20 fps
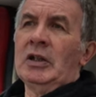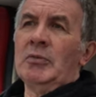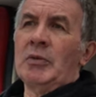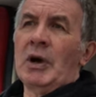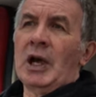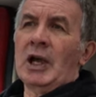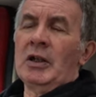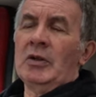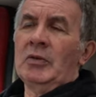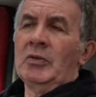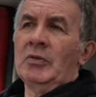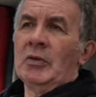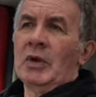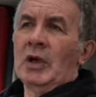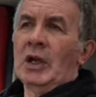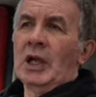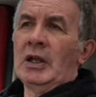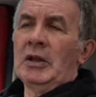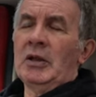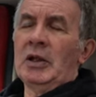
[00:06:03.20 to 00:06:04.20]
in
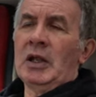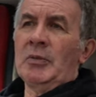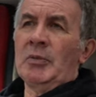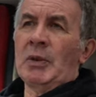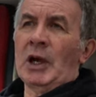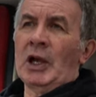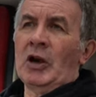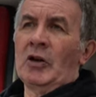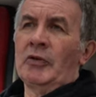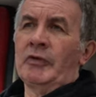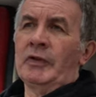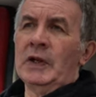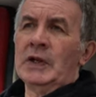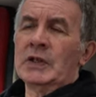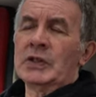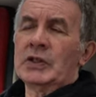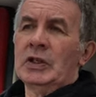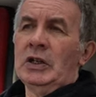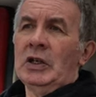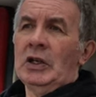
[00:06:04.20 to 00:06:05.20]
my
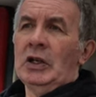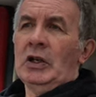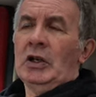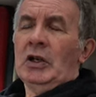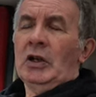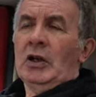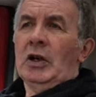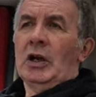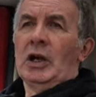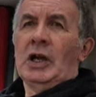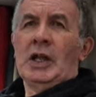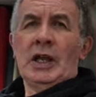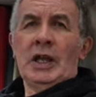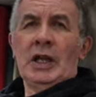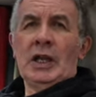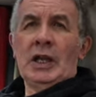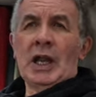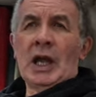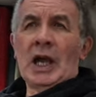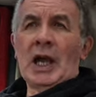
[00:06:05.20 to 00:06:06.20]
office,
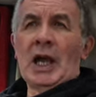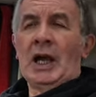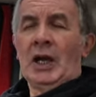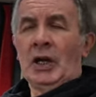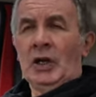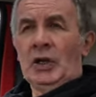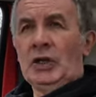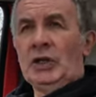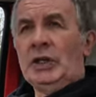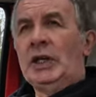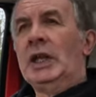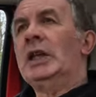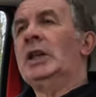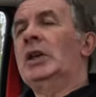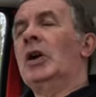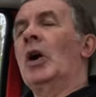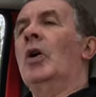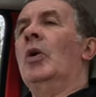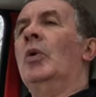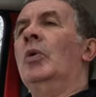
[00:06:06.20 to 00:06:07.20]
and I heard it
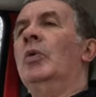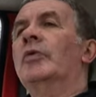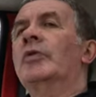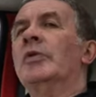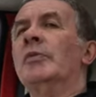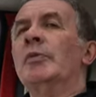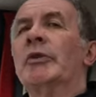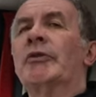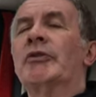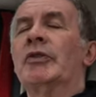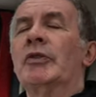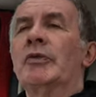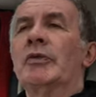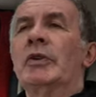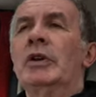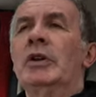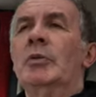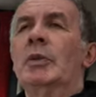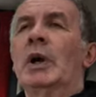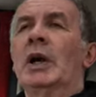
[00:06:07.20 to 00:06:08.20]
go from the front
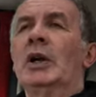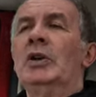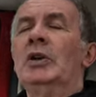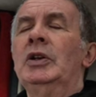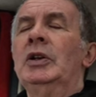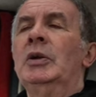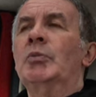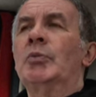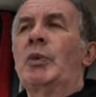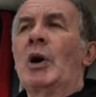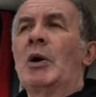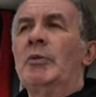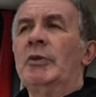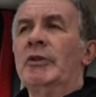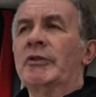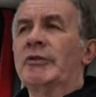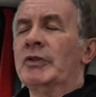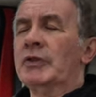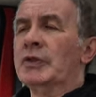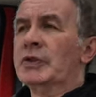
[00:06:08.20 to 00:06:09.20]
room. I heard it pop
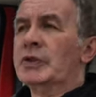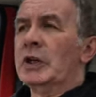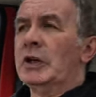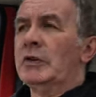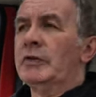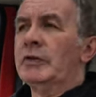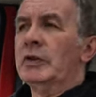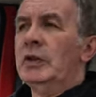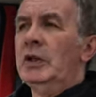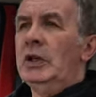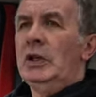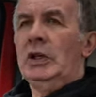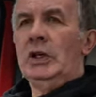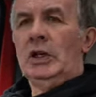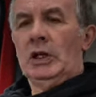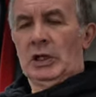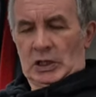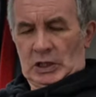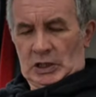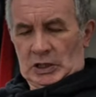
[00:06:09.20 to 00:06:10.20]
the front off,
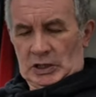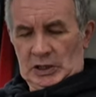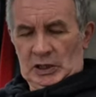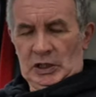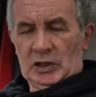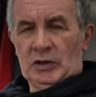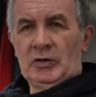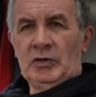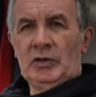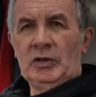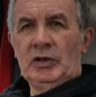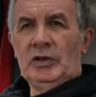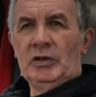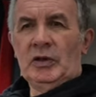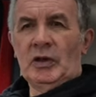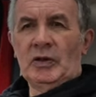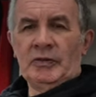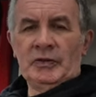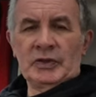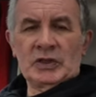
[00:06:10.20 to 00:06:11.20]
and your
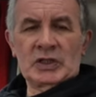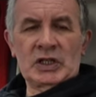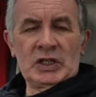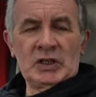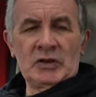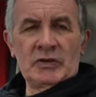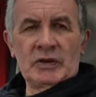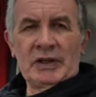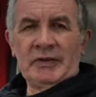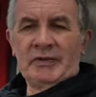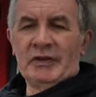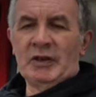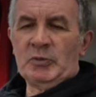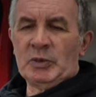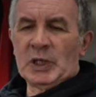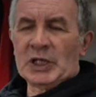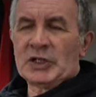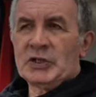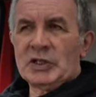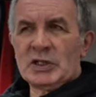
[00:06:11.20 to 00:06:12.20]
EV
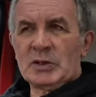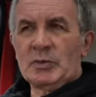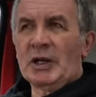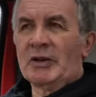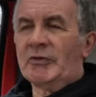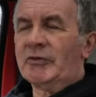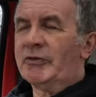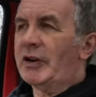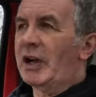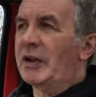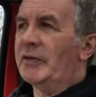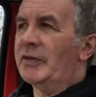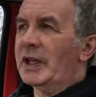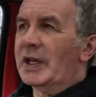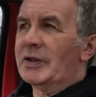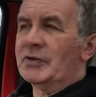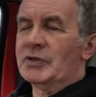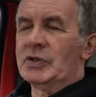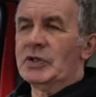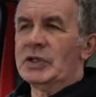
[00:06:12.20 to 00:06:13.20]
battery is about
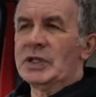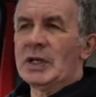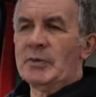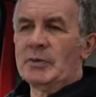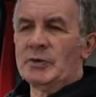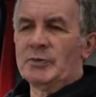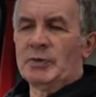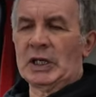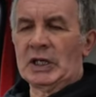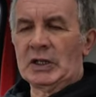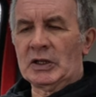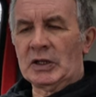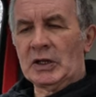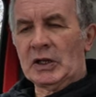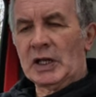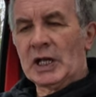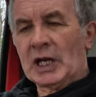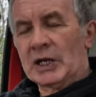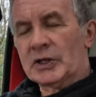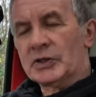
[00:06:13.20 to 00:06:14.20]
5,000 times bigger
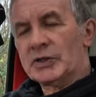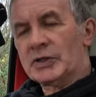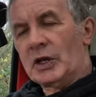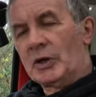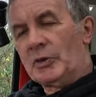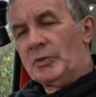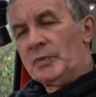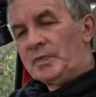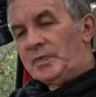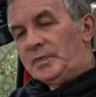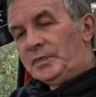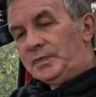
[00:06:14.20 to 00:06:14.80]
than that. So